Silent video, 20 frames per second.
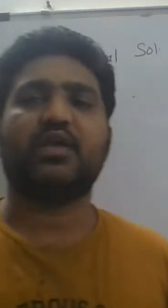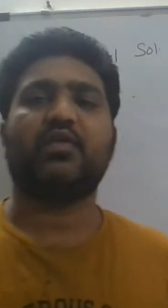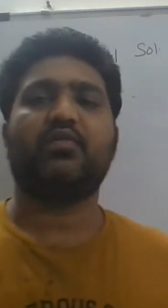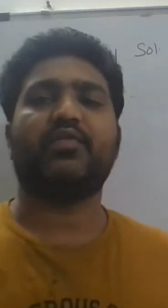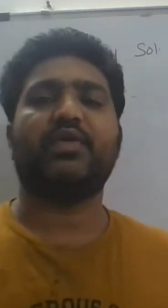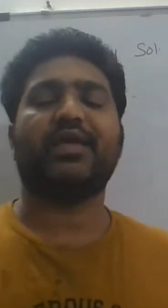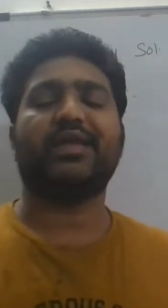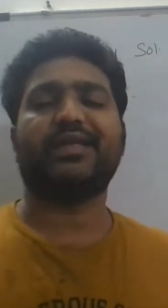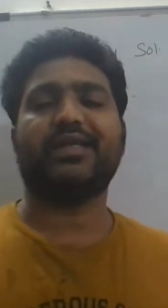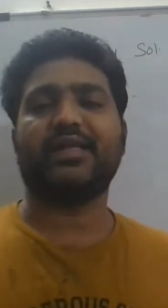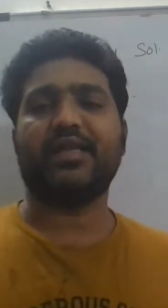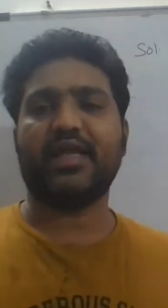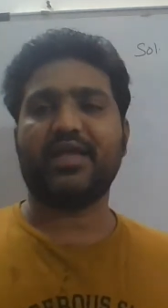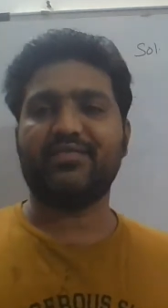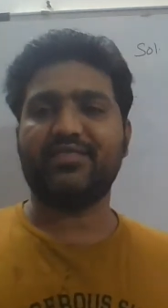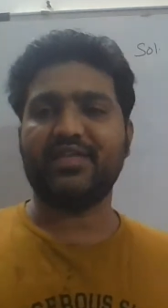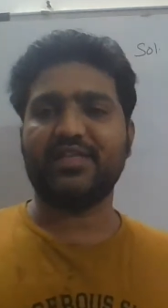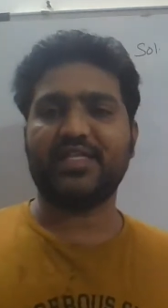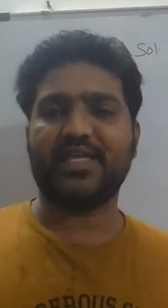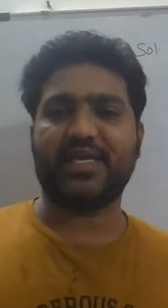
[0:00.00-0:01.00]
we are
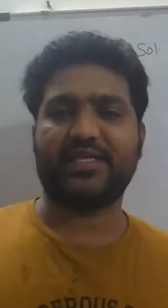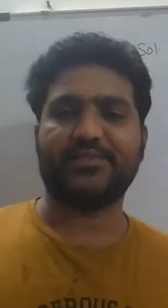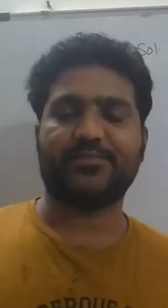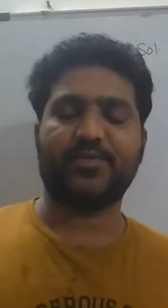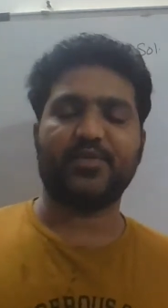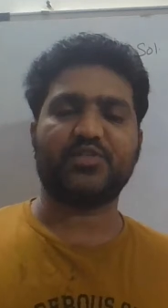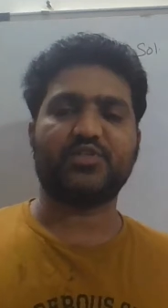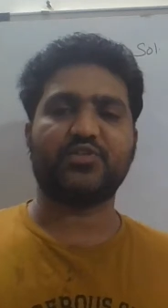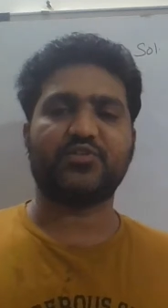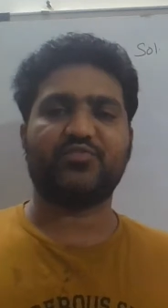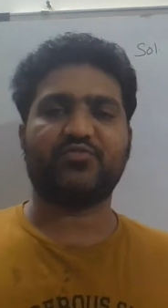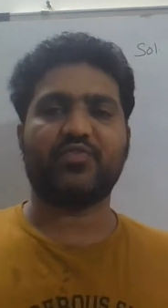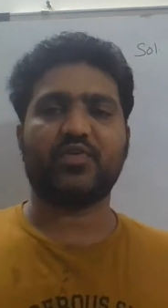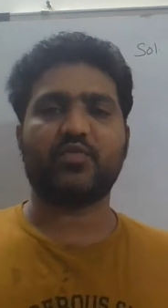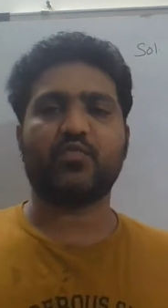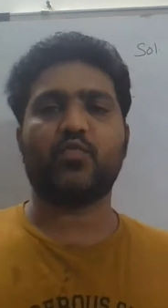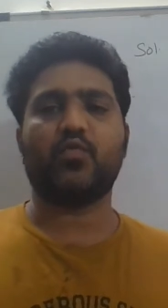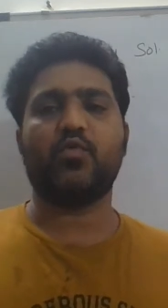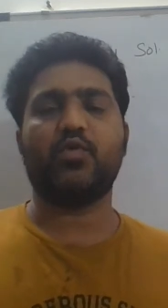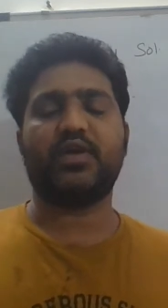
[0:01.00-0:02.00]
deriving the expressions for
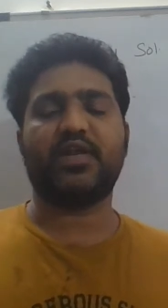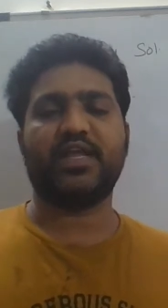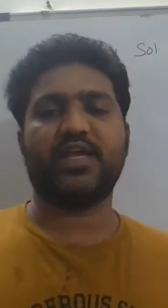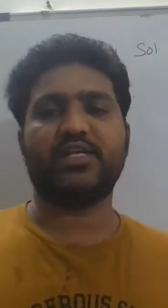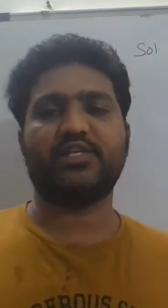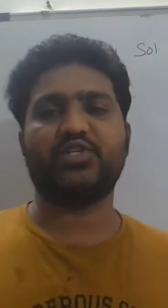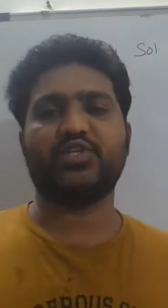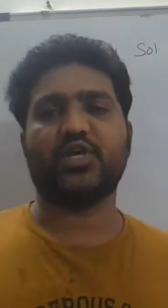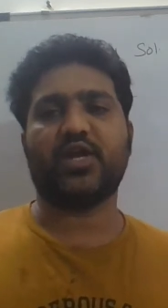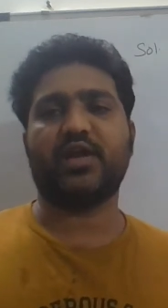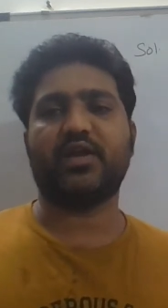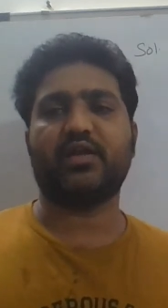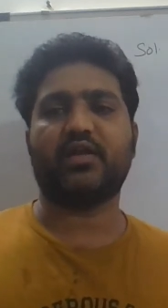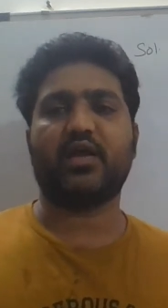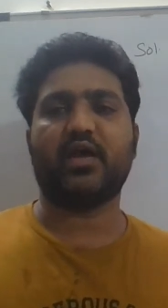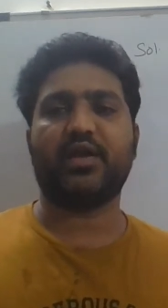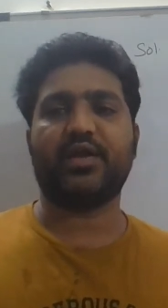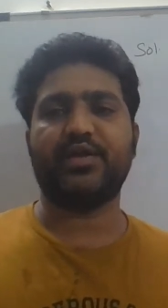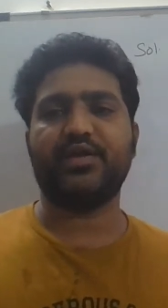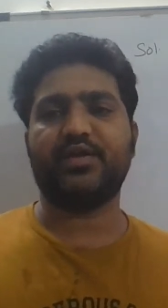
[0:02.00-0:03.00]
voltage and
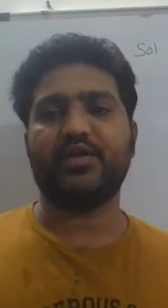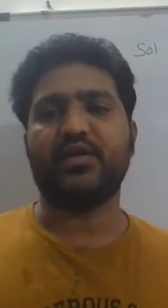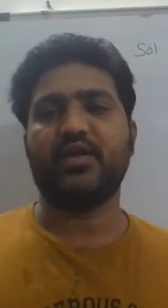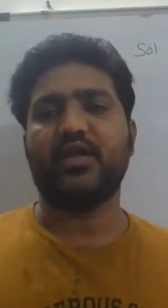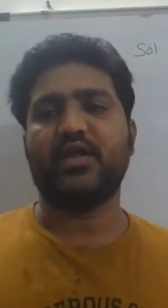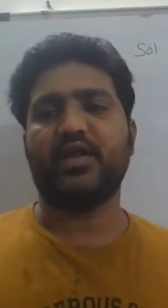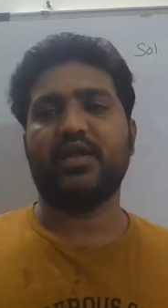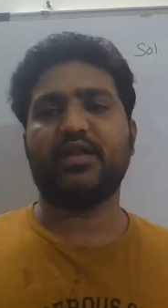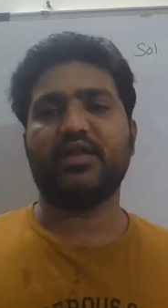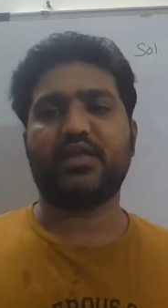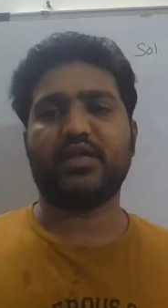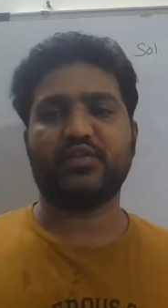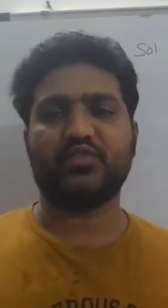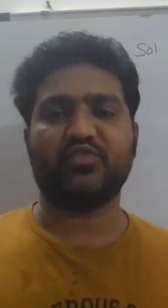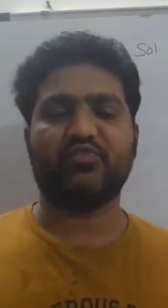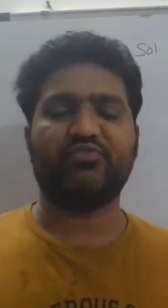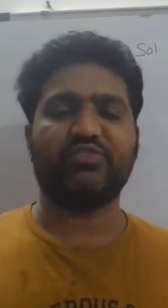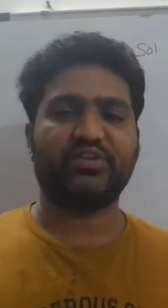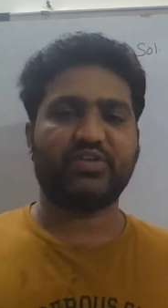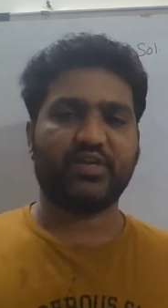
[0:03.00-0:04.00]
current in case of
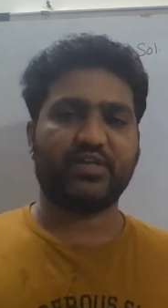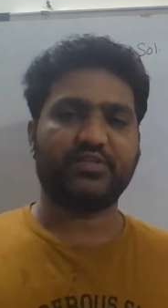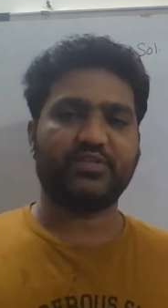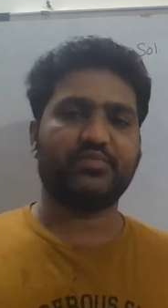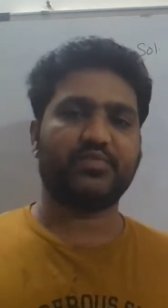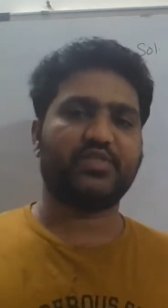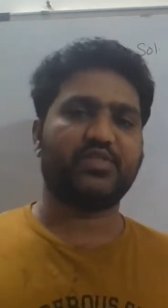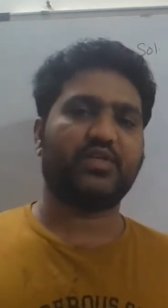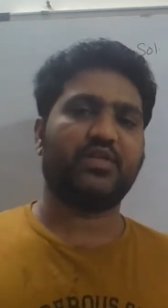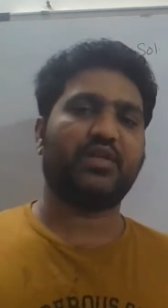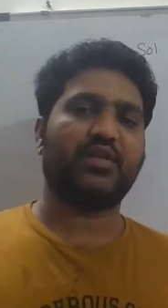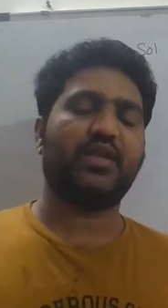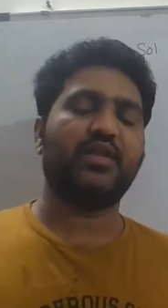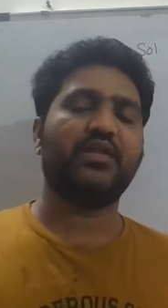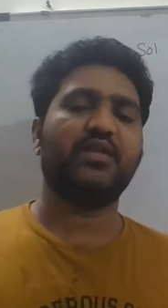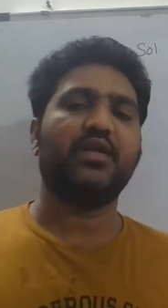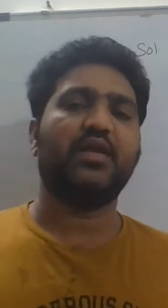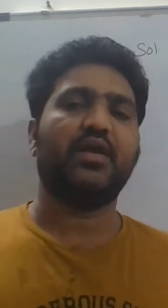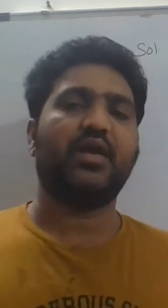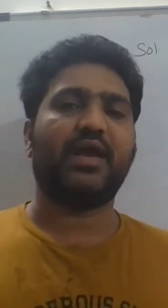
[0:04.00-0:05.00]
a transmission line
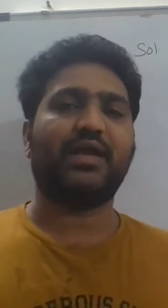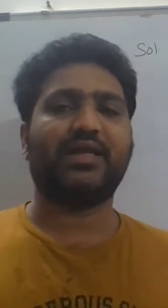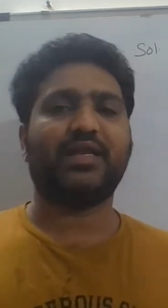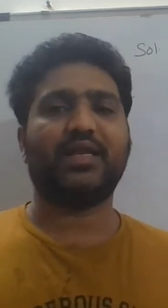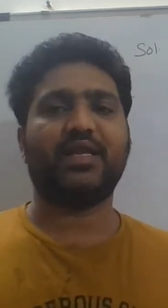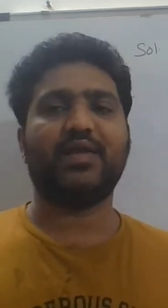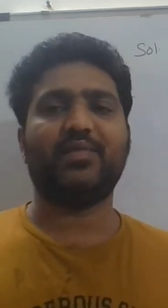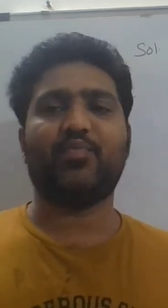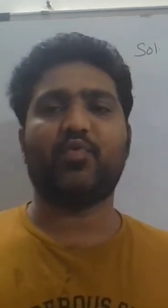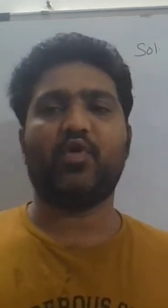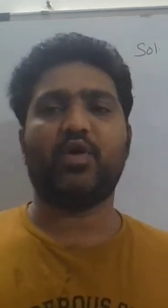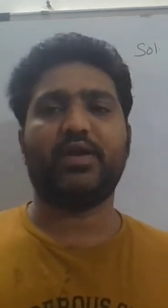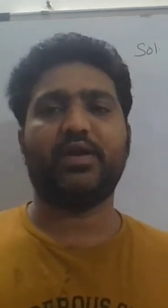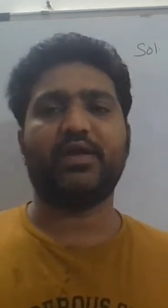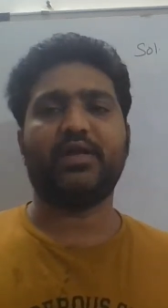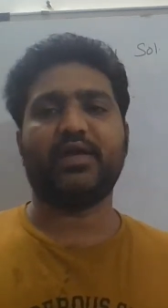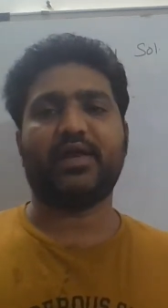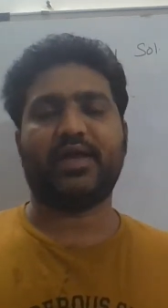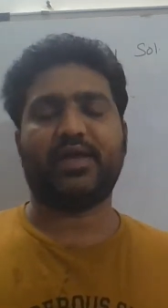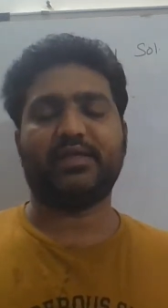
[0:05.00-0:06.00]
at any point
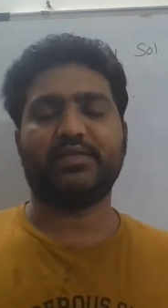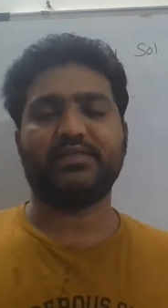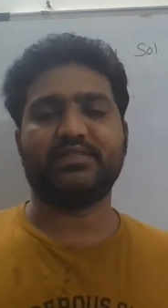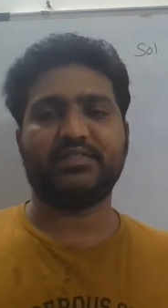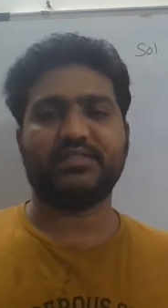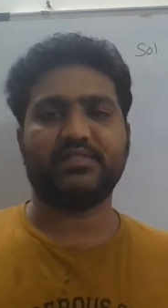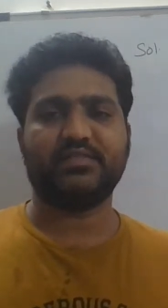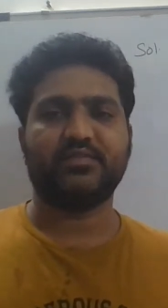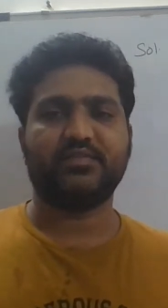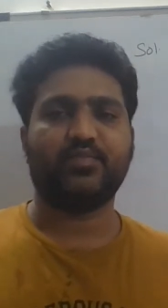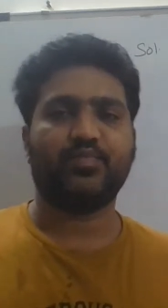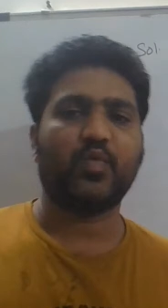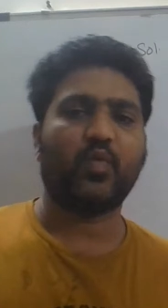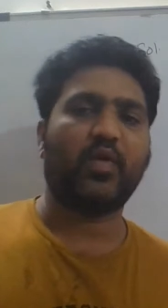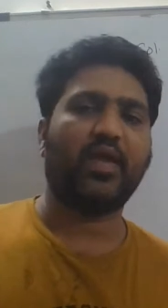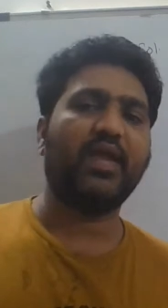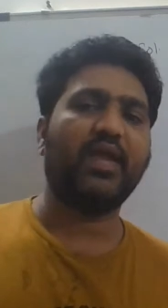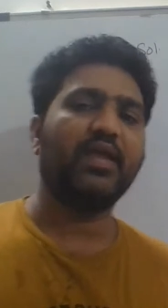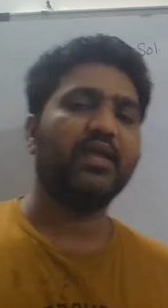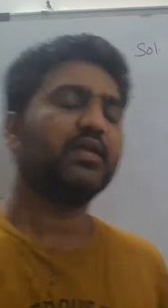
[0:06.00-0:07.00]
x.
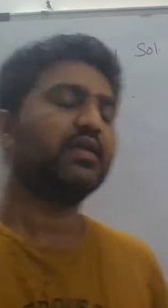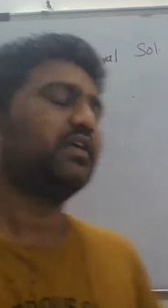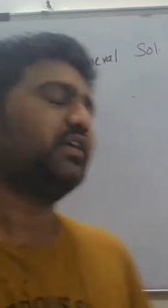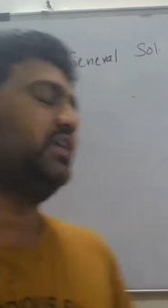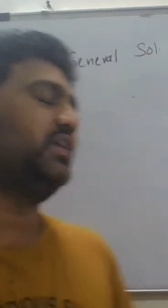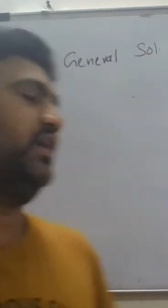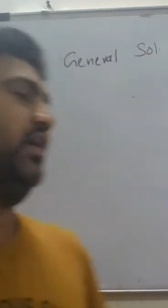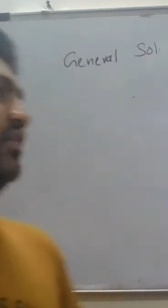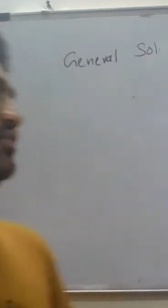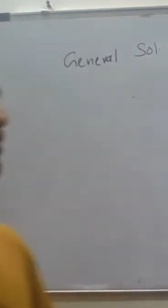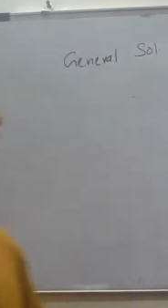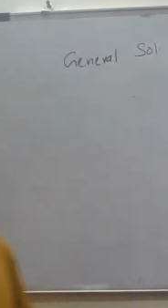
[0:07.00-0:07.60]
Okay, yeah. So